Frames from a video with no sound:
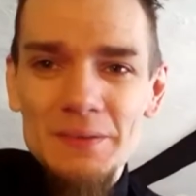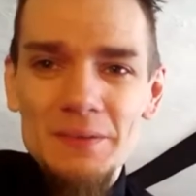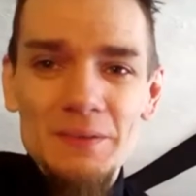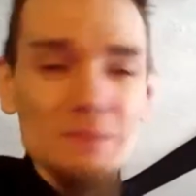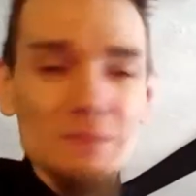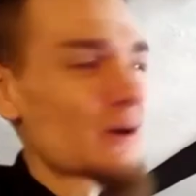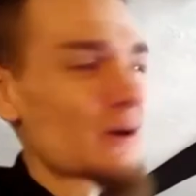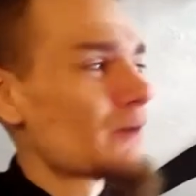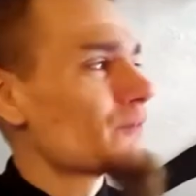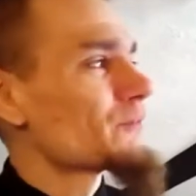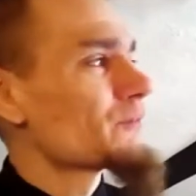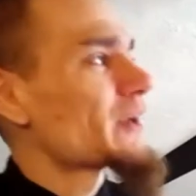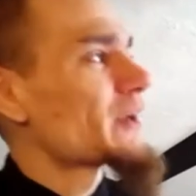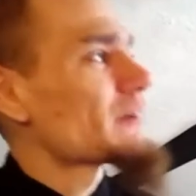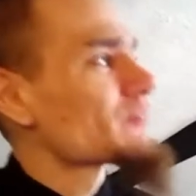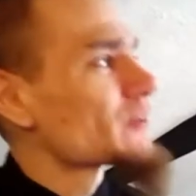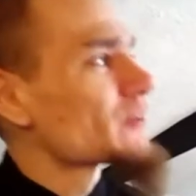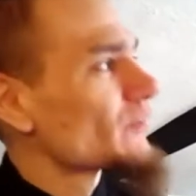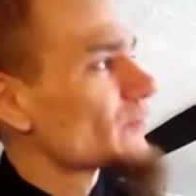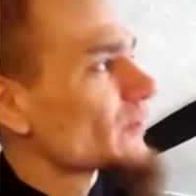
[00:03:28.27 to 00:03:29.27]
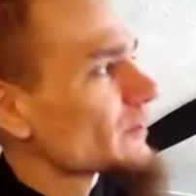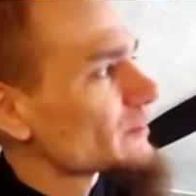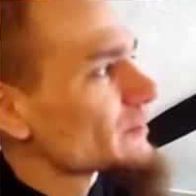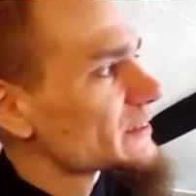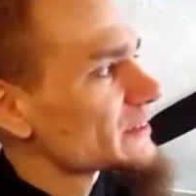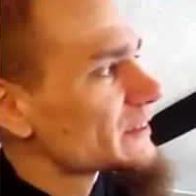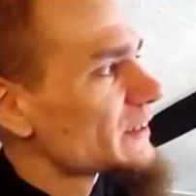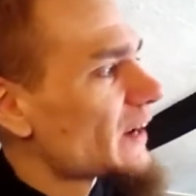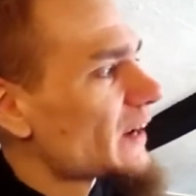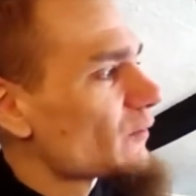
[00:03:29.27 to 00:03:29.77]
Well, we'd have to look at the
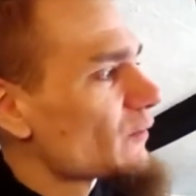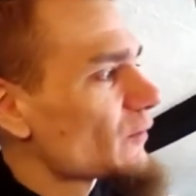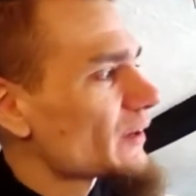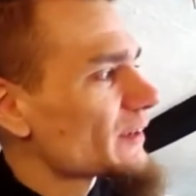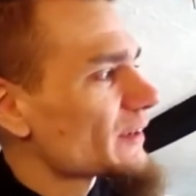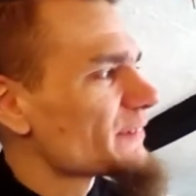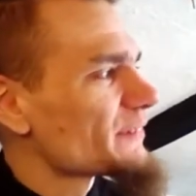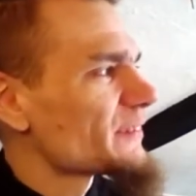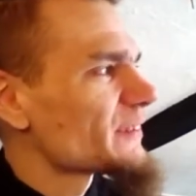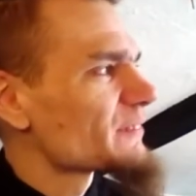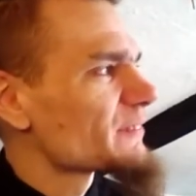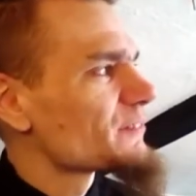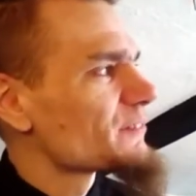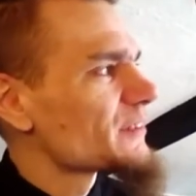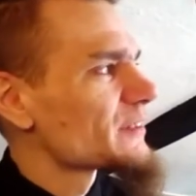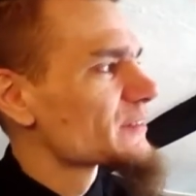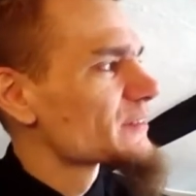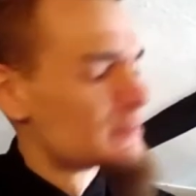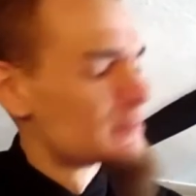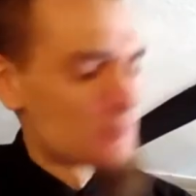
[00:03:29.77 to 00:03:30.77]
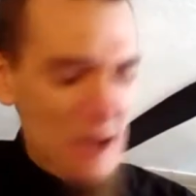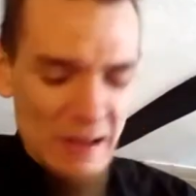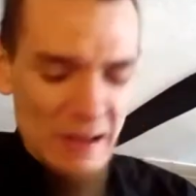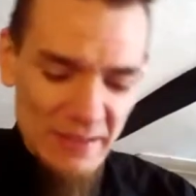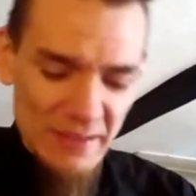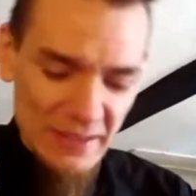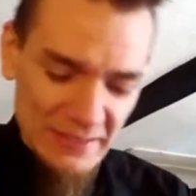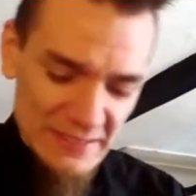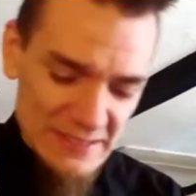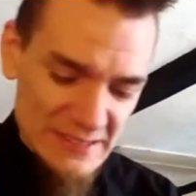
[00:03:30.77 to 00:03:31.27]
sky. Well, it feels about
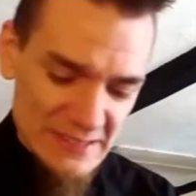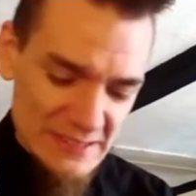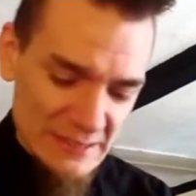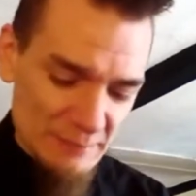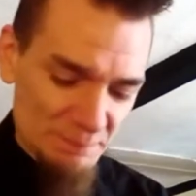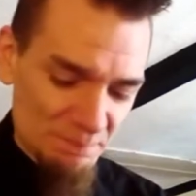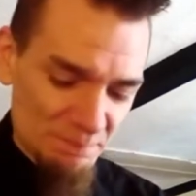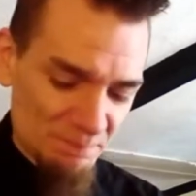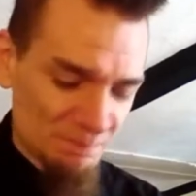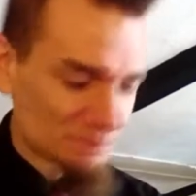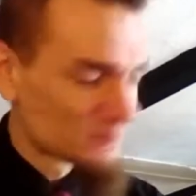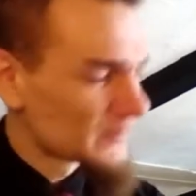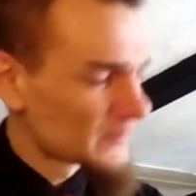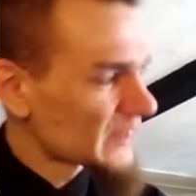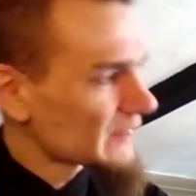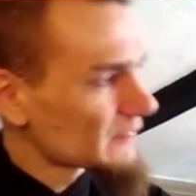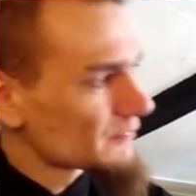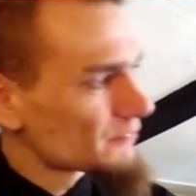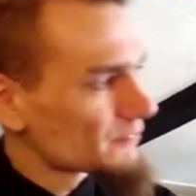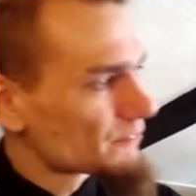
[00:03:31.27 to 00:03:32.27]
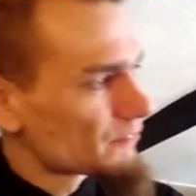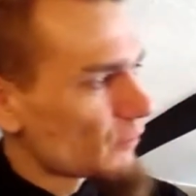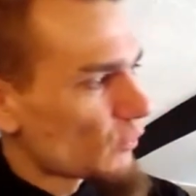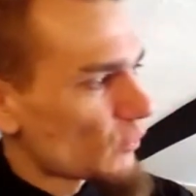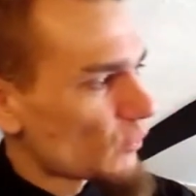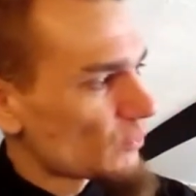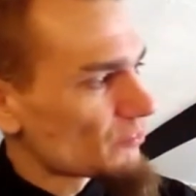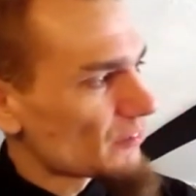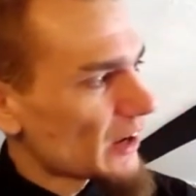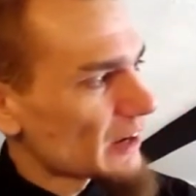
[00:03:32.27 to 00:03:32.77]
like it's 4
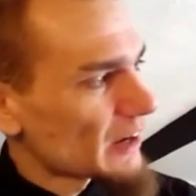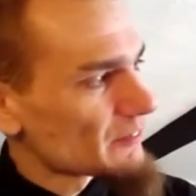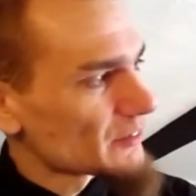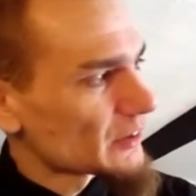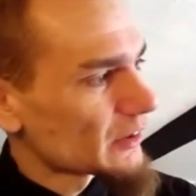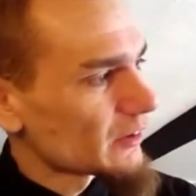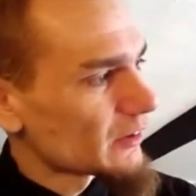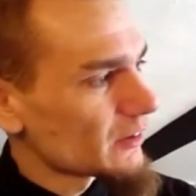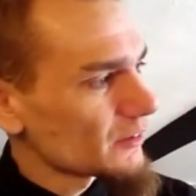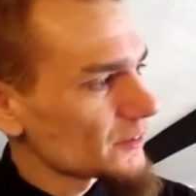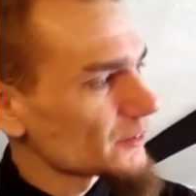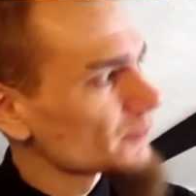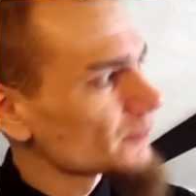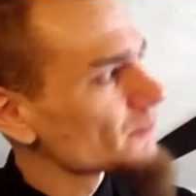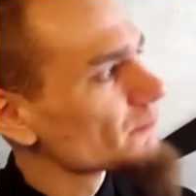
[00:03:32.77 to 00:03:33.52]
or 5 o'clock.